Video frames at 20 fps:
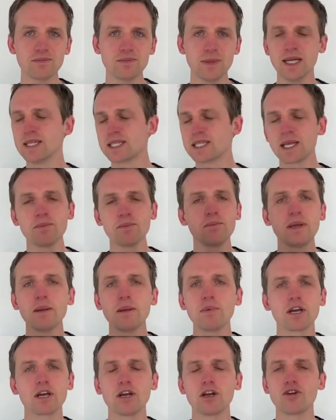And some
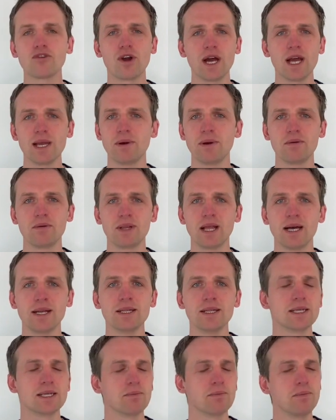people can cry about that,
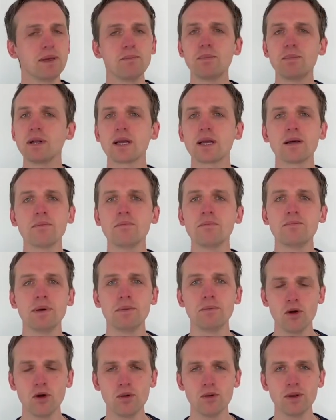and some people can
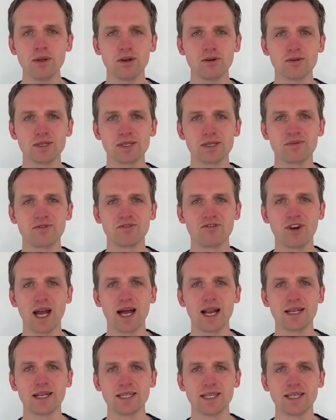bemoan those
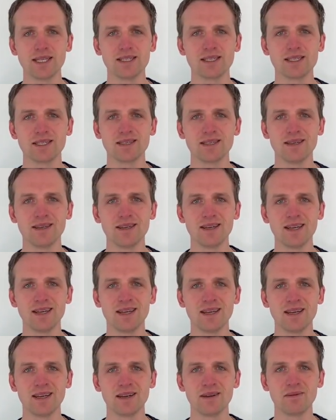realities.
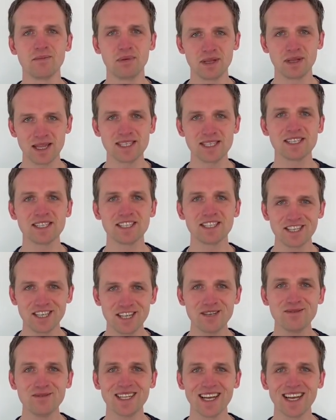But this is a
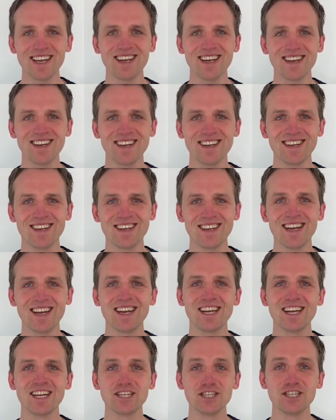new day.
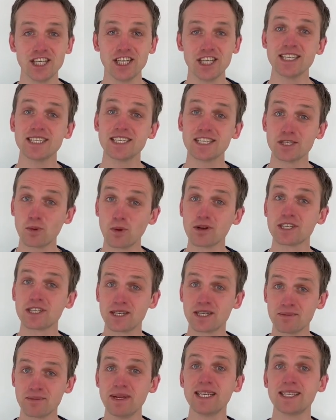Jesus wants
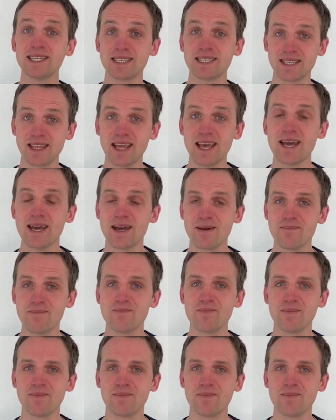to meet us there.